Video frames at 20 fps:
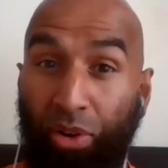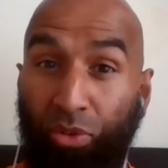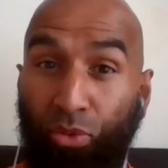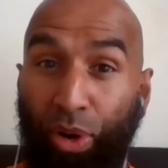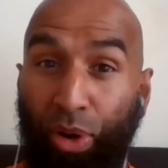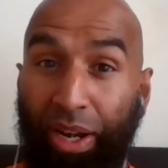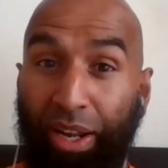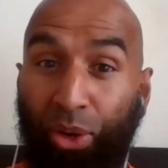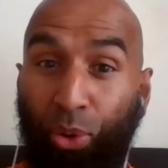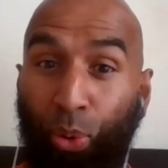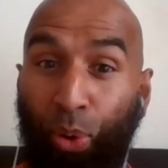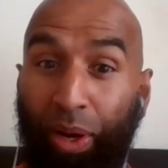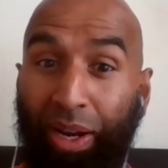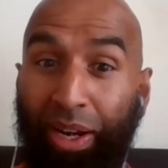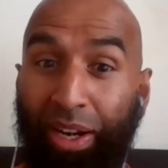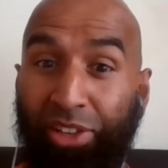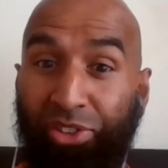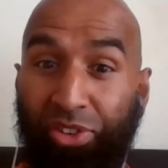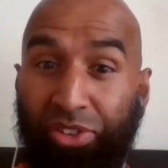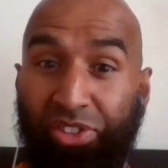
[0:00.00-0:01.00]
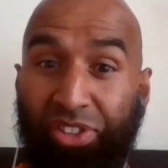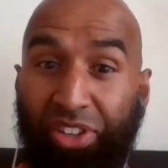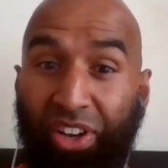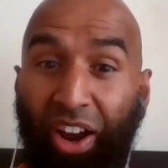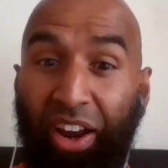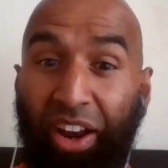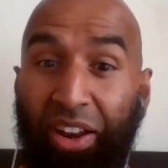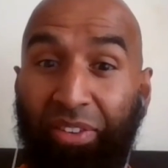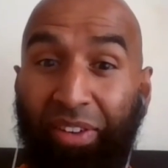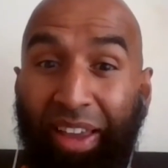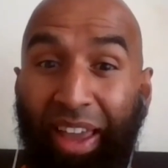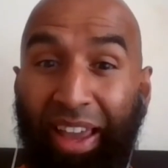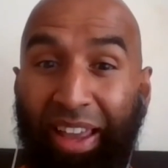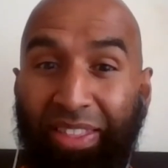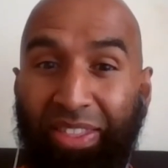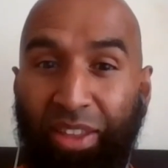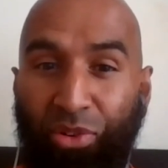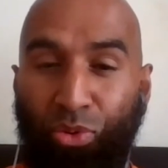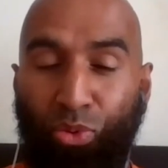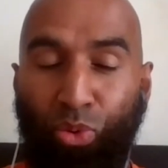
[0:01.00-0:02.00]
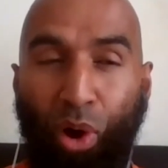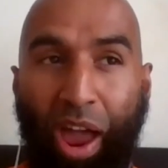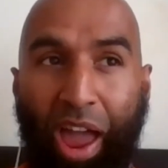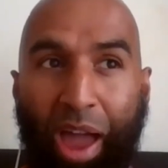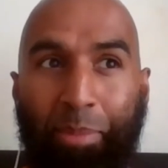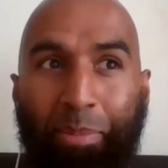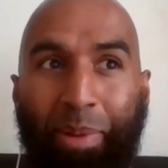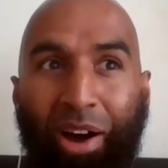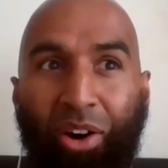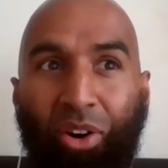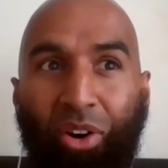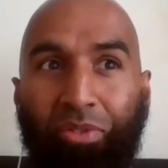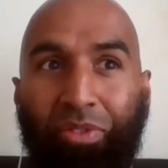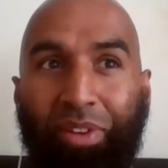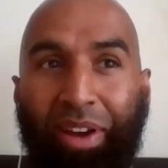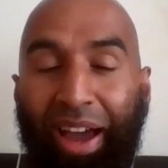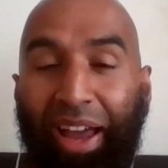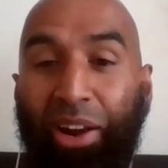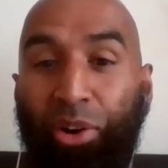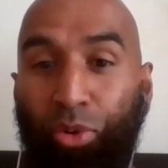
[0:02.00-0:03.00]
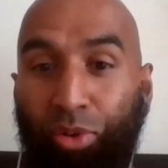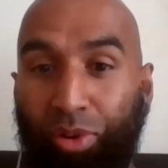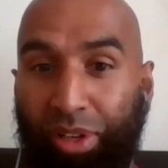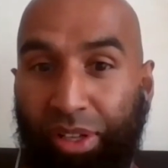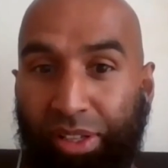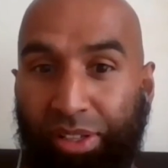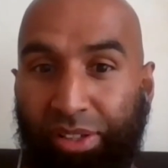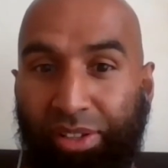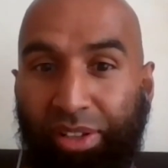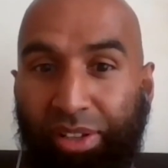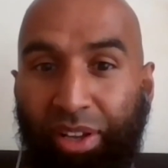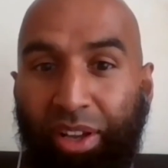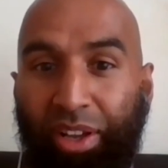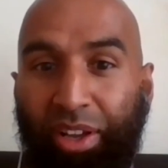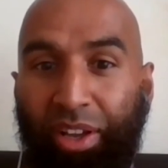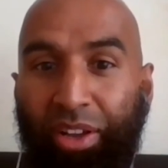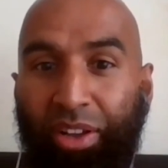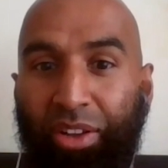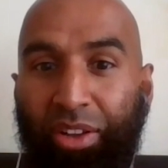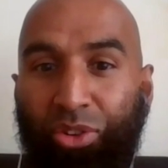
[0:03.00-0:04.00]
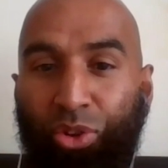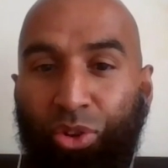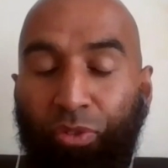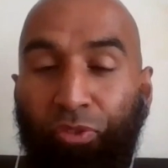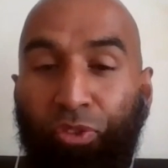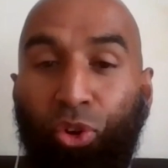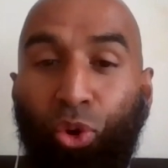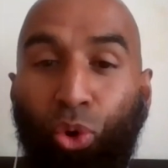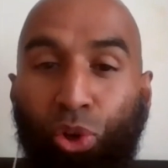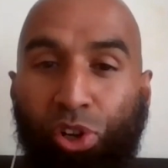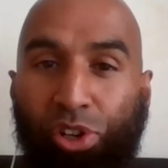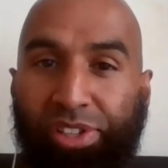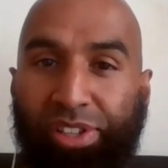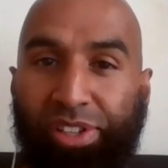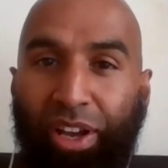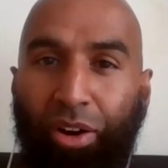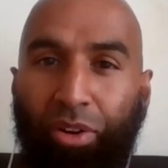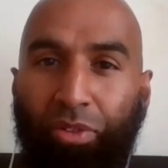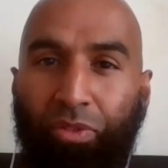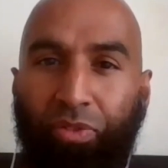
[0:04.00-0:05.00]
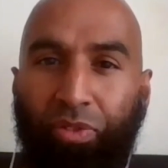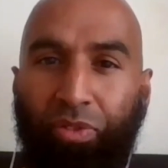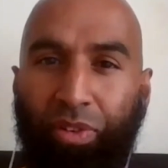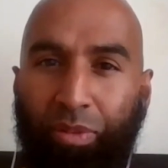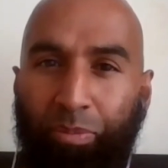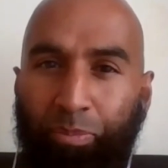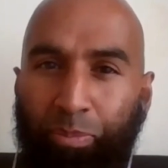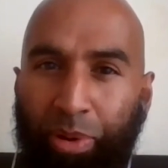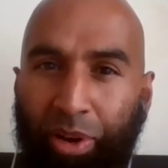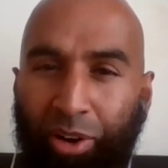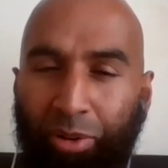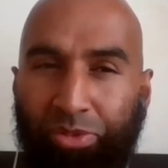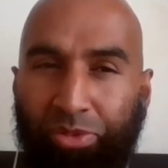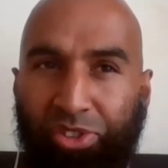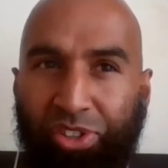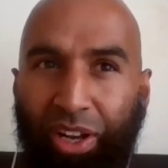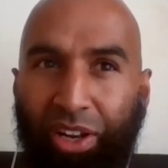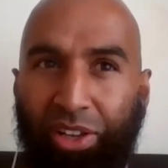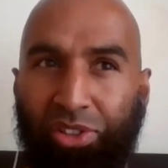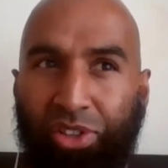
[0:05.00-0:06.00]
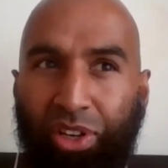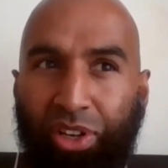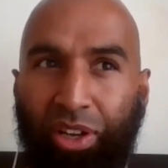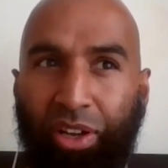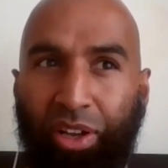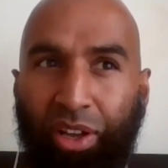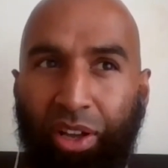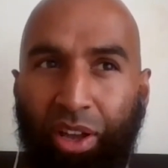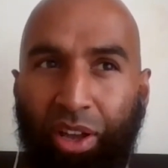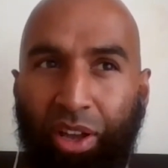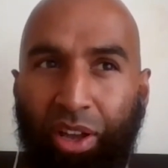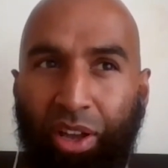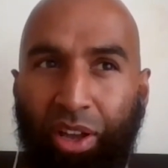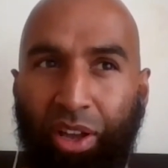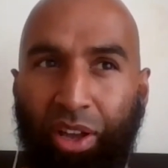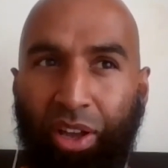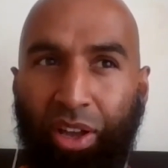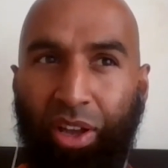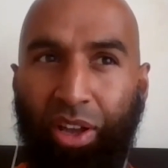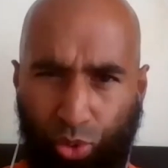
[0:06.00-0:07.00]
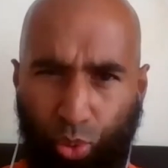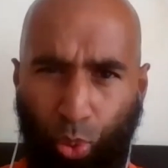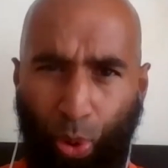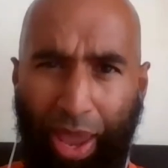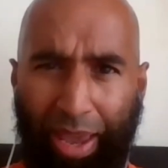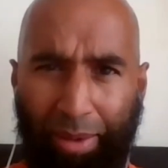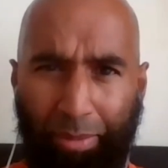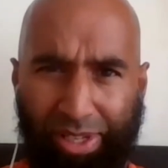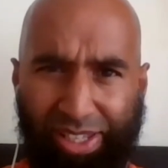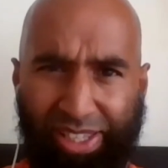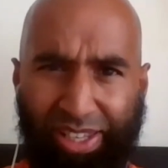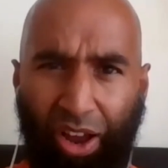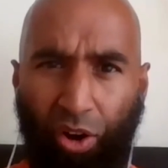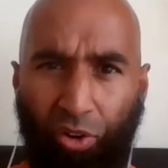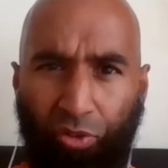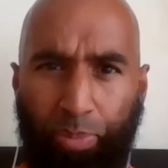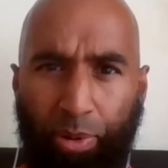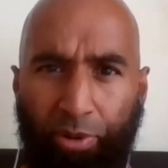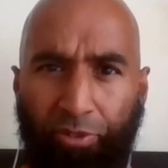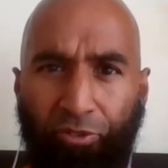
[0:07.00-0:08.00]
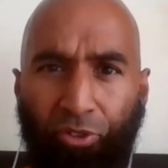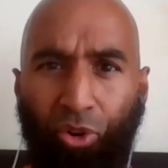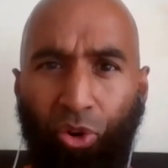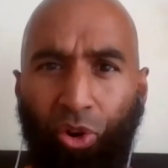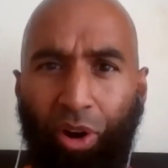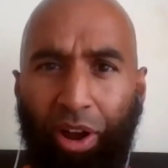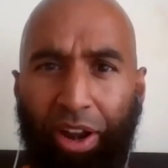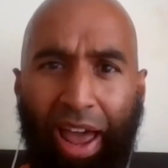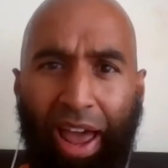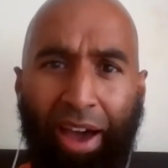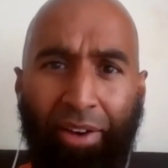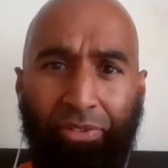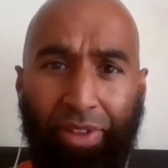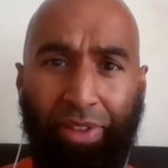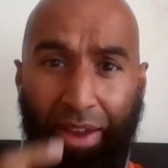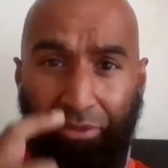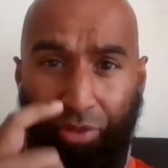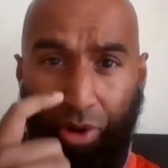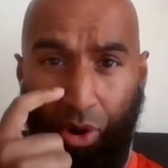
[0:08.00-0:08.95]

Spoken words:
really quickly. So just kind of getting the right amount of calories to fuel yourself becomes challenging. I was weighing myself before and after every